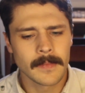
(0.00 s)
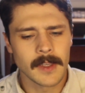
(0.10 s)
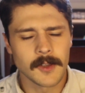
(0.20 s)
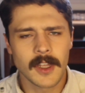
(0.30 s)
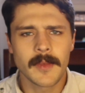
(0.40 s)

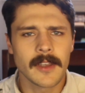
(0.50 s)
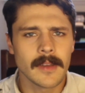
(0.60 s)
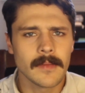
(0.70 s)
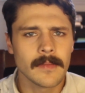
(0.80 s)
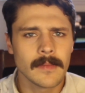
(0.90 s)
he's going to
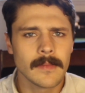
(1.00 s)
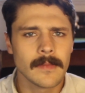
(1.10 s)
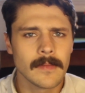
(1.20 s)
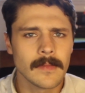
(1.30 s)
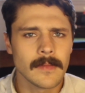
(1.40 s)
be
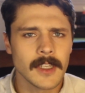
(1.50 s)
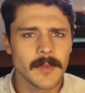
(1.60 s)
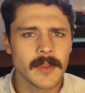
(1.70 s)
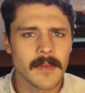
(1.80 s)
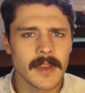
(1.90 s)

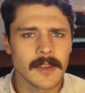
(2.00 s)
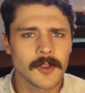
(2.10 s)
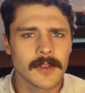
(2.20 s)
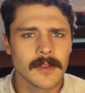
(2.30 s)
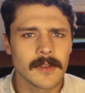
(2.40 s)
deeply
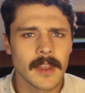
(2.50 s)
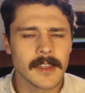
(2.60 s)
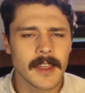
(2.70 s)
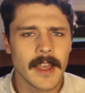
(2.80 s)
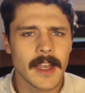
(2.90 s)
missed,
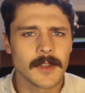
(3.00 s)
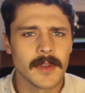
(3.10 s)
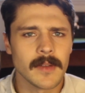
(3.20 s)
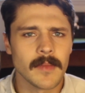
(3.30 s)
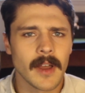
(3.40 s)
as he has
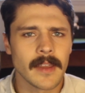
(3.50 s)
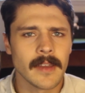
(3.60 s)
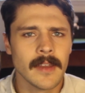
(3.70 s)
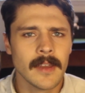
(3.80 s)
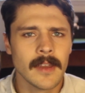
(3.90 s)
been by
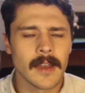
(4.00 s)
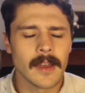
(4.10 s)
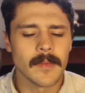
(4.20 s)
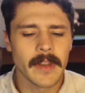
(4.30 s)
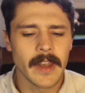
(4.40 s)

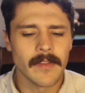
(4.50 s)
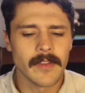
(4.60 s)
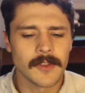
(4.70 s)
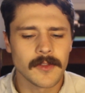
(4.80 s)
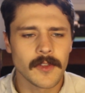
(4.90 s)
many of
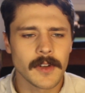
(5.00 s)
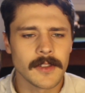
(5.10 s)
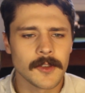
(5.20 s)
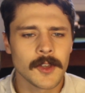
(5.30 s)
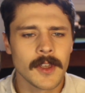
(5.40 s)
his
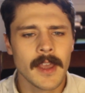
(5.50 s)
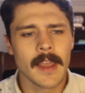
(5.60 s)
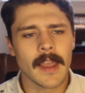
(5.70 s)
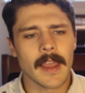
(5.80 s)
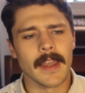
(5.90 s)
friends.
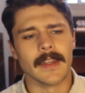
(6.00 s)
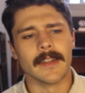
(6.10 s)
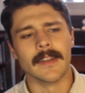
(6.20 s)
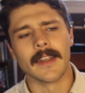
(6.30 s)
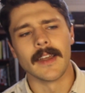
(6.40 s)

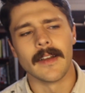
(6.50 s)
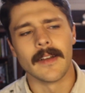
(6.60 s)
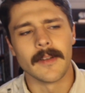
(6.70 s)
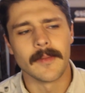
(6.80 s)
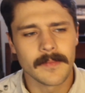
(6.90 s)
And
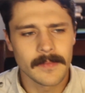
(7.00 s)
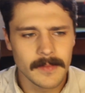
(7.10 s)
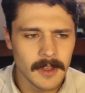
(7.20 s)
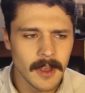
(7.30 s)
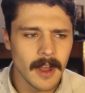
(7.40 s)

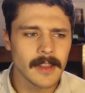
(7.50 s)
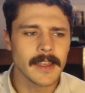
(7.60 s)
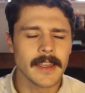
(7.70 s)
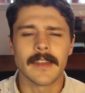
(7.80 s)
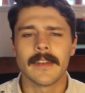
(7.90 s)

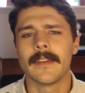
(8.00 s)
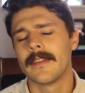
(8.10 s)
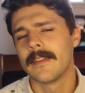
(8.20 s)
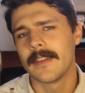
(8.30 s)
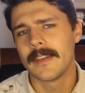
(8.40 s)
golly,
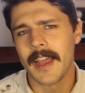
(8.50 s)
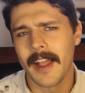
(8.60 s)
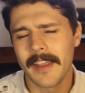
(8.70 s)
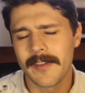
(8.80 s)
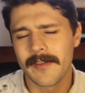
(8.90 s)

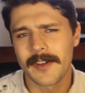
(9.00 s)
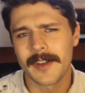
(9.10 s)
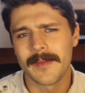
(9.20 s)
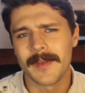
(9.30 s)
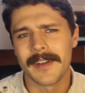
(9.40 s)
telling
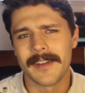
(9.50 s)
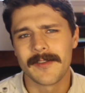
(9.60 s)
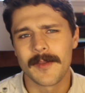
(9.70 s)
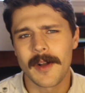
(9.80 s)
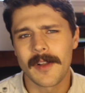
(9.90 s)
from
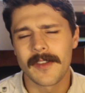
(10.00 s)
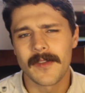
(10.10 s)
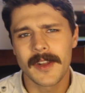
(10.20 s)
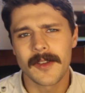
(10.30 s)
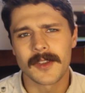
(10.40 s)
all of
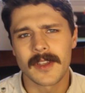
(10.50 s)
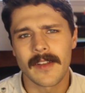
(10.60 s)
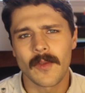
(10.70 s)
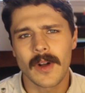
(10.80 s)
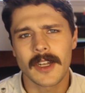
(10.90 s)
the videos that
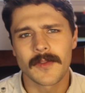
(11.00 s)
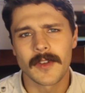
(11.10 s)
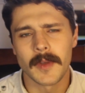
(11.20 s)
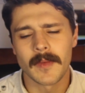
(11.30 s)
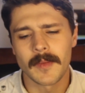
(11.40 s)
I've watched
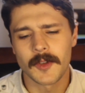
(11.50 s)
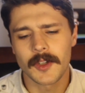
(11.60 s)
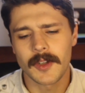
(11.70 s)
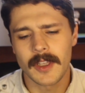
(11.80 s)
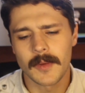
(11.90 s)
from him, I'm
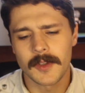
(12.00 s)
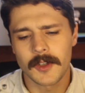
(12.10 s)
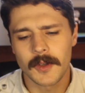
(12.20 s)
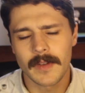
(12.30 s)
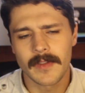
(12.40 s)
sure he was a
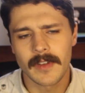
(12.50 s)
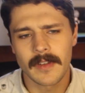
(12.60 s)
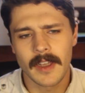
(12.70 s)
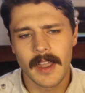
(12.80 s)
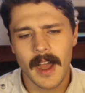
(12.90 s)
terrific
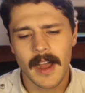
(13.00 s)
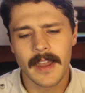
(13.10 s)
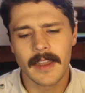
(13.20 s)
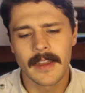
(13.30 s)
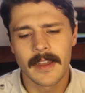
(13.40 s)

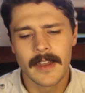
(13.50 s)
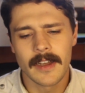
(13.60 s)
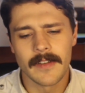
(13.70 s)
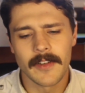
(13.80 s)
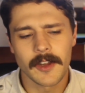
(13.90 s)
guy,
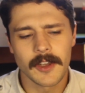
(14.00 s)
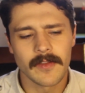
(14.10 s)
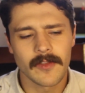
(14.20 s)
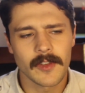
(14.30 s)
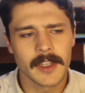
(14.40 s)
a very good
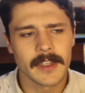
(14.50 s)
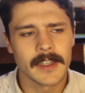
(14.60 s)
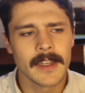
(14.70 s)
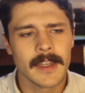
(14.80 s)
friend,